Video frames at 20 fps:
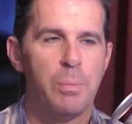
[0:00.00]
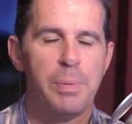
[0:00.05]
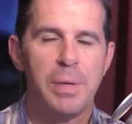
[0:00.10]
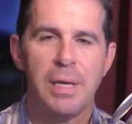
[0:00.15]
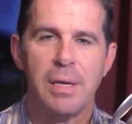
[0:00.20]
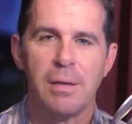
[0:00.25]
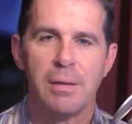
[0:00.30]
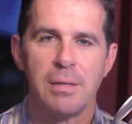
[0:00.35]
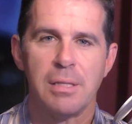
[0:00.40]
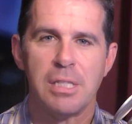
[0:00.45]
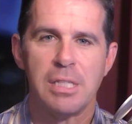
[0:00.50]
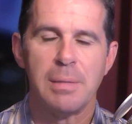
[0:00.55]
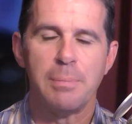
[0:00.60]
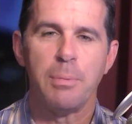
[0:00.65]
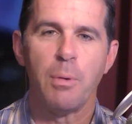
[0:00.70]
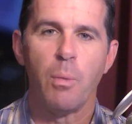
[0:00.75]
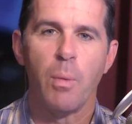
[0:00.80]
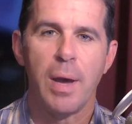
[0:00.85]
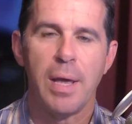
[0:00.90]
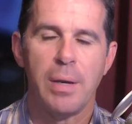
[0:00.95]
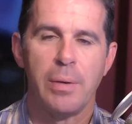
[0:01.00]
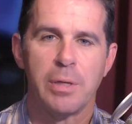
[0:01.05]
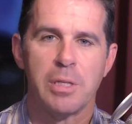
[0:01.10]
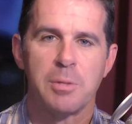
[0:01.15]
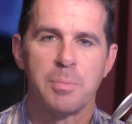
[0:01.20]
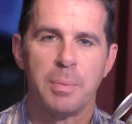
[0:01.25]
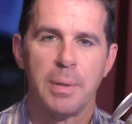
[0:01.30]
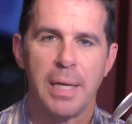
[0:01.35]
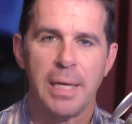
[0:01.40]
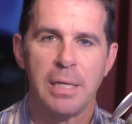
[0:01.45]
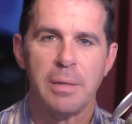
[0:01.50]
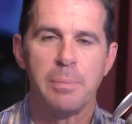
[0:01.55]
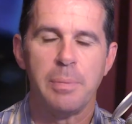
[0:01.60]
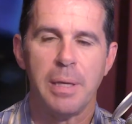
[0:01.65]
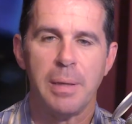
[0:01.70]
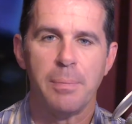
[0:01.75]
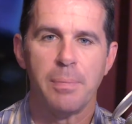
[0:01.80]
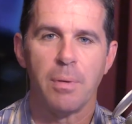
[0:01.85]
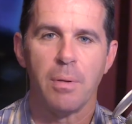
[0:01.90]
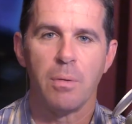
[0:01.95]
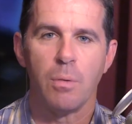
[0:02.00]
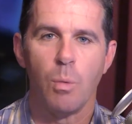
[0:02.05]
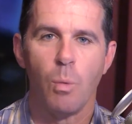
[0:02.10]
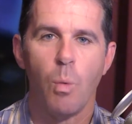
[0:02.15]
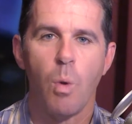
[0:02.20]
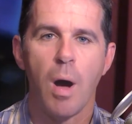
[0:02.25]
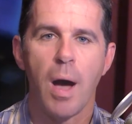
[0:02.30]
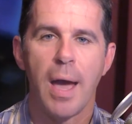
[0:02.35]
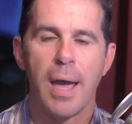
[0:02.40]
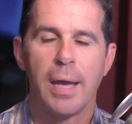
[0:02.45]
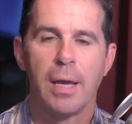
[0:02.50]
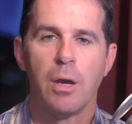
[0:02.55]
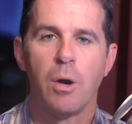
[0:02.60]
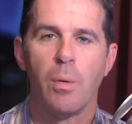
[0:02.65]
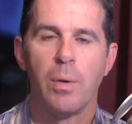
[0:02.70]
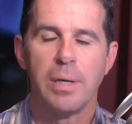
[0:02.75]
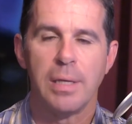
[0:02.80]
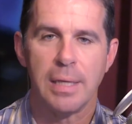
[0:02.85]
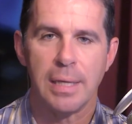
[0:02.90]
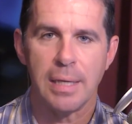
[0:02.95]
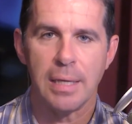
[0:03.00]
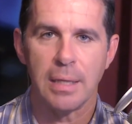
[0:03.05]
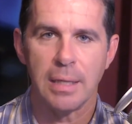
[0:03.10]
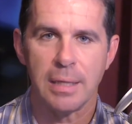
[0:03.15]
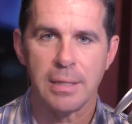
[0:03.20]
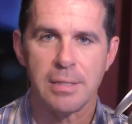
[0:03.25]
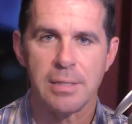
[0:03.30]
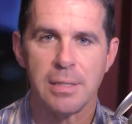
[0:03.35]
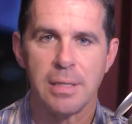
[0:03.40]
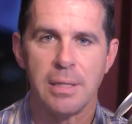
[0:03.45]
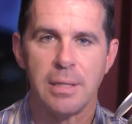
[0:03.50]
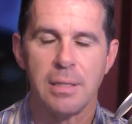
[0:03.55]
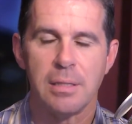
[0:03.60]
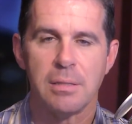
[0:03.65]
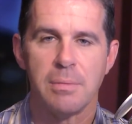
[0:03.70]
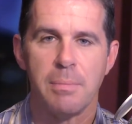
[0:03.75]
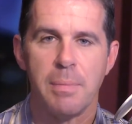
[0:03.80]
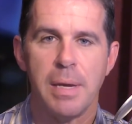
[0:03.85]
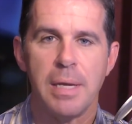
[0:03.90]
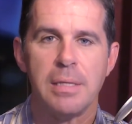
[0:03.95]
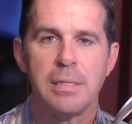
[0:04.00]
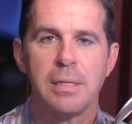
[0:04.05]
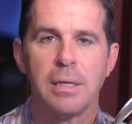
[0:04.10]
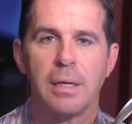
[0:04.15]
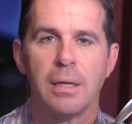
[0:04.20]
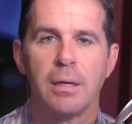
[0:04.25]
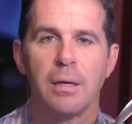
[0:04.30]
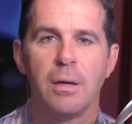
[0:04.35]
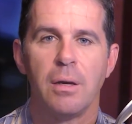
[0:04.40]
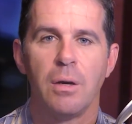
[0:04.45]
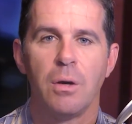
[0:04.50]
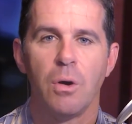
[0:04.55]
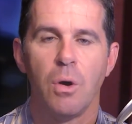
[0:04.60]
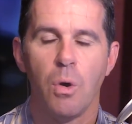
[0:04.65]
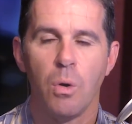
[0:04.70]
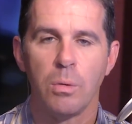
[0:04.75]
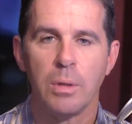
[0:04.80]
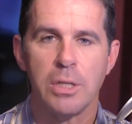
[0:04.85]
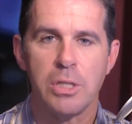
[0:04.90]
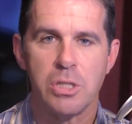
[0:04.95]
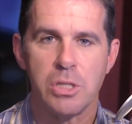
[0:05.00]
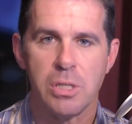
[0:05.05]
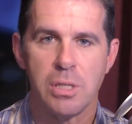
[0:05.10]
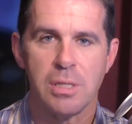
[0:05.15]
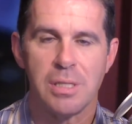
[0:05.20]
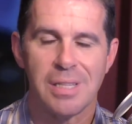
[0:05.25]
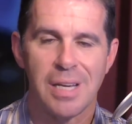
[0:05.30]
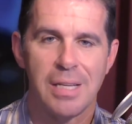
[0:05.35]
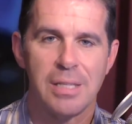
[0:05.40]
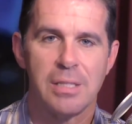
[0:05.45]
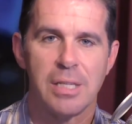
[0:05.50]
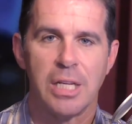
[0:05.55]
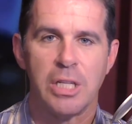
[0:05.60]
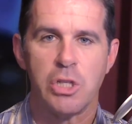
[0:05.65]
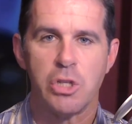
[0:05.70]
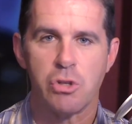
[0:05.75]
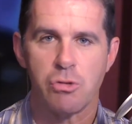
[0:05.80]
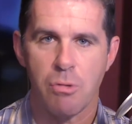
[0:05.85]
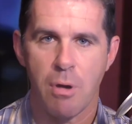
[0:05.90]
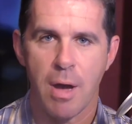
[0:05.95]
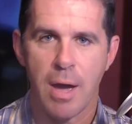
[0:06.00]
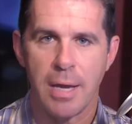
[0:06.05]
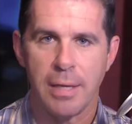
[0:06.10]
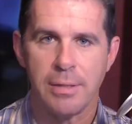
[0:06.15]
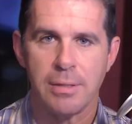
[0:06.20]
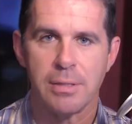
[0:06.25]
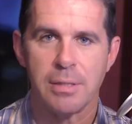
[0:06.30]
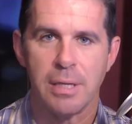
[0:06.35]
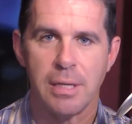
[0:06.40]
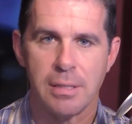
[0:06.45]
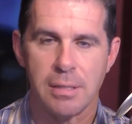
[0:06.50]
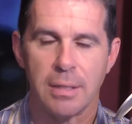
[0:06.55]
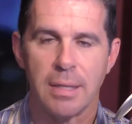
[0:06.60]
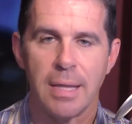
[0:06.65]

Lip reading: be a simple way to explain to people why going to Italy and seeing these amazing holy sites and shrines is a